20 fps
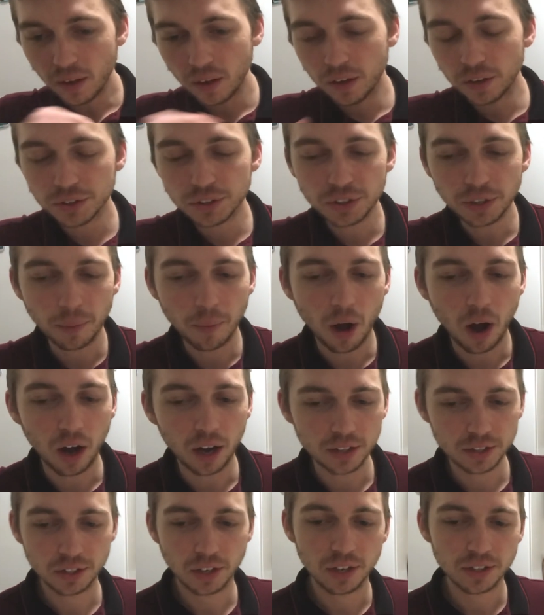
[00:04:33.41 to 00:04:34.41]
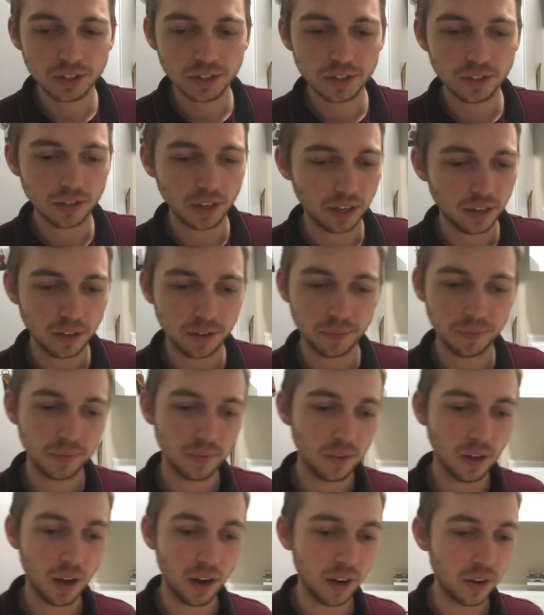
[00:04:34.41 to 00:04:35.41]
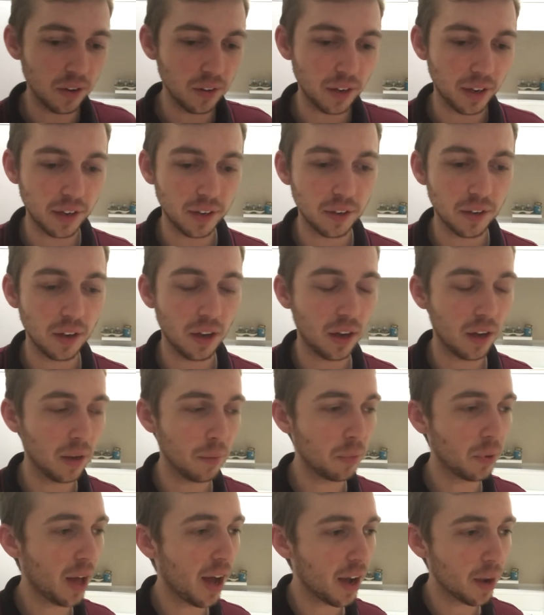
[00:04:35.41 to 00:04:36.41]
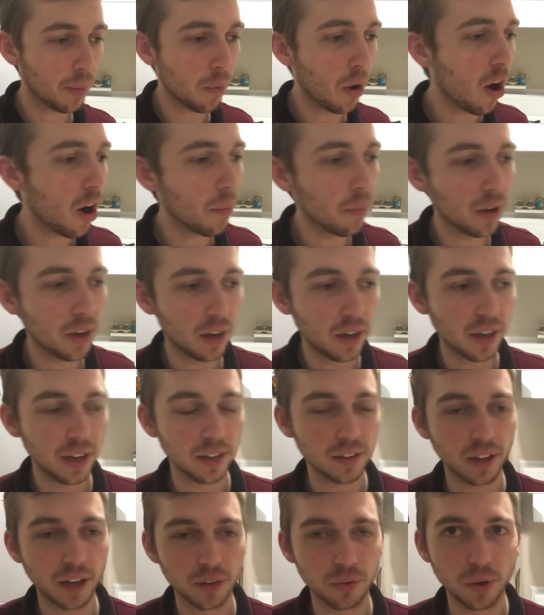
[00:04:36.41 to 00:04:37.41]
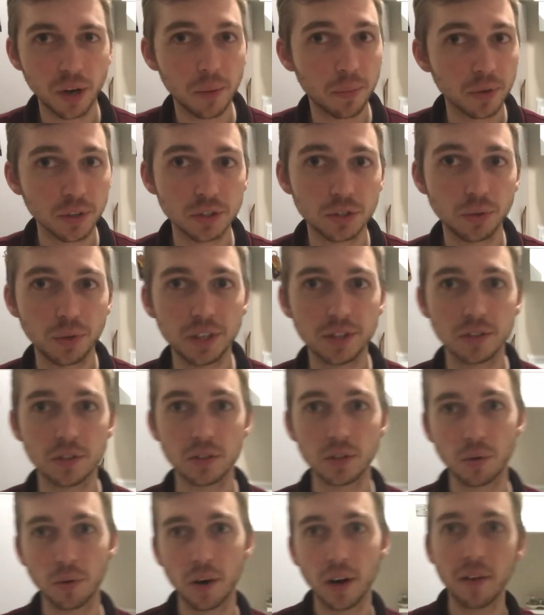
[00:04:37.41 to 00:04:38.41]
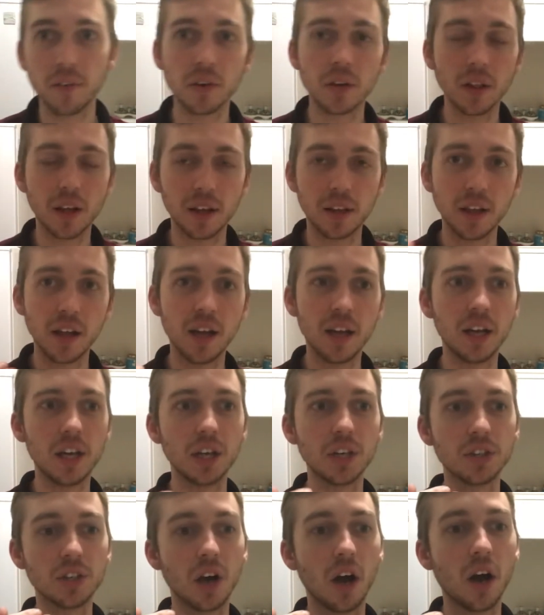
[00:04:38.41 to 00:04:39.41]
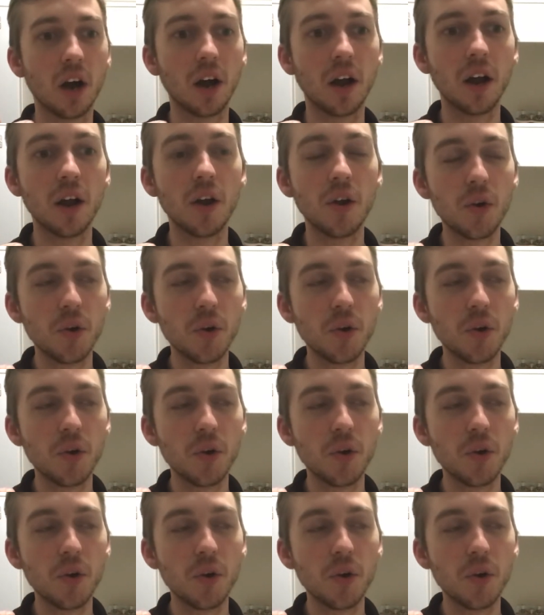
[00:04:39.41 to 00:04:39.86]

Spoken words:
you know, some hot sauces like Black Mamba and like Reaper squeezins or whatever, like they hit your tongue